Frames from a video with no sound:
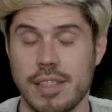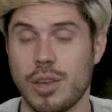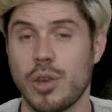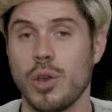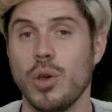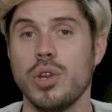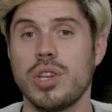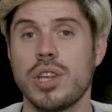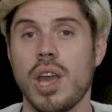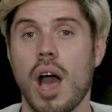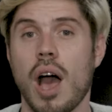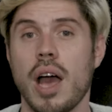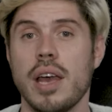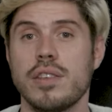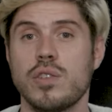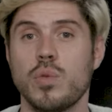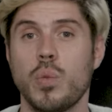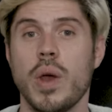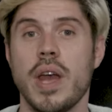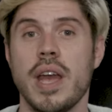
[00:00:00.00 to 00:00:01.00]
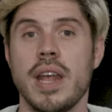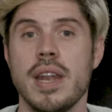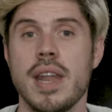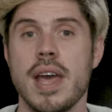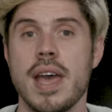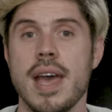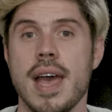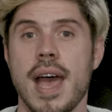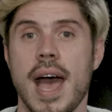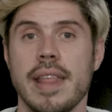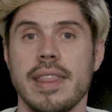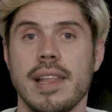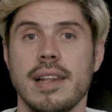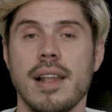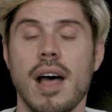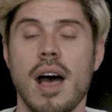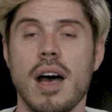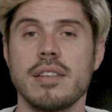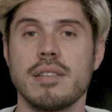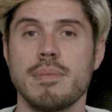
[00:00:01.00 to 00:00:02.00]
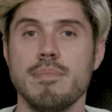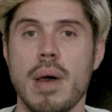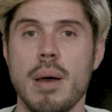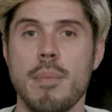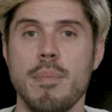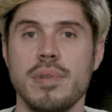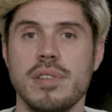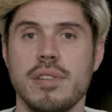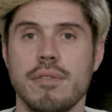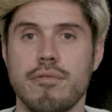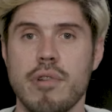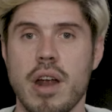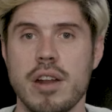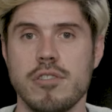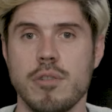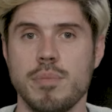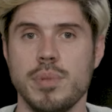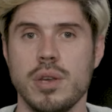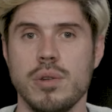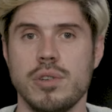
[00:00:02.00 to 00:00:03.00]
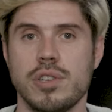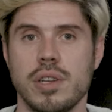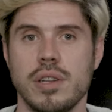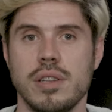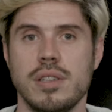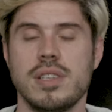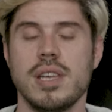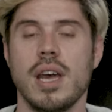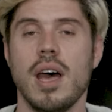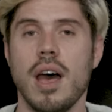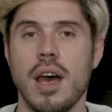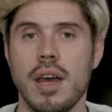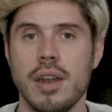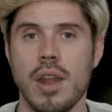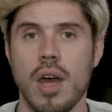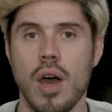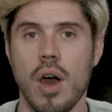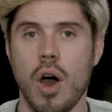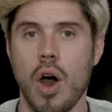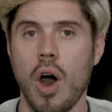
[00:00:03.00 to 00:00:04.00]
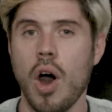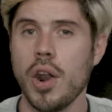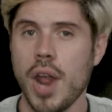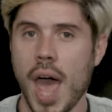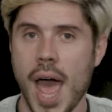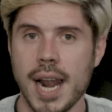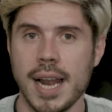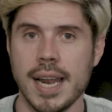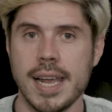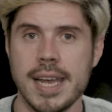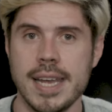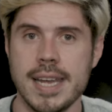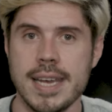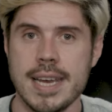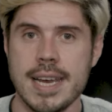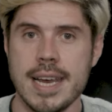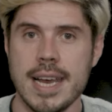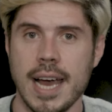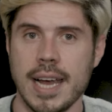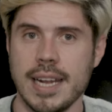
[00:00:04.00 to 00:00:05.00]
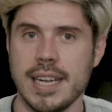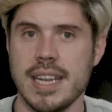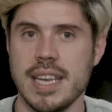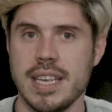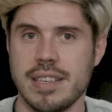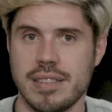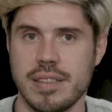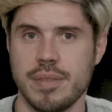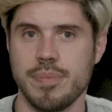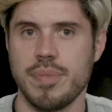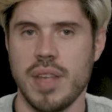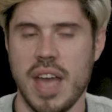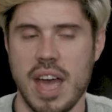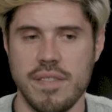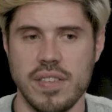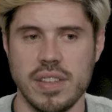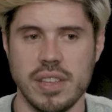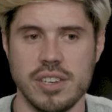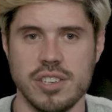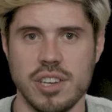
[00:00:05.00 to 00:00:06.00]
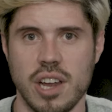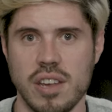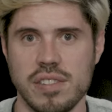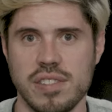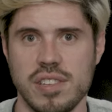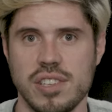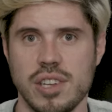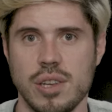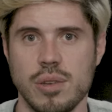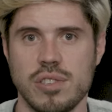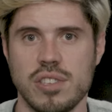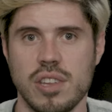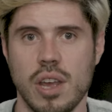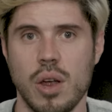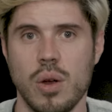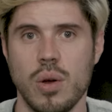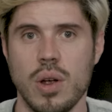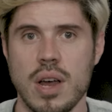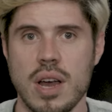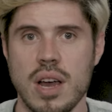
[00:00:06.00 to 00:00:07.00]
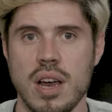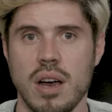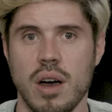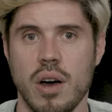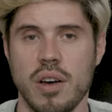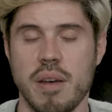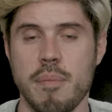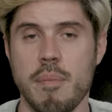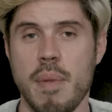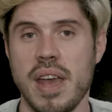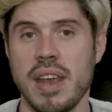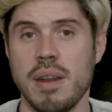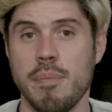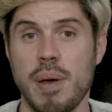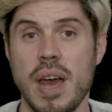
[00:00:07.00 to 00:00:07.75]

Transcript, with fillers: The good guys win and the last members of Retribution turn on Ali, at least having the chance to do so on a main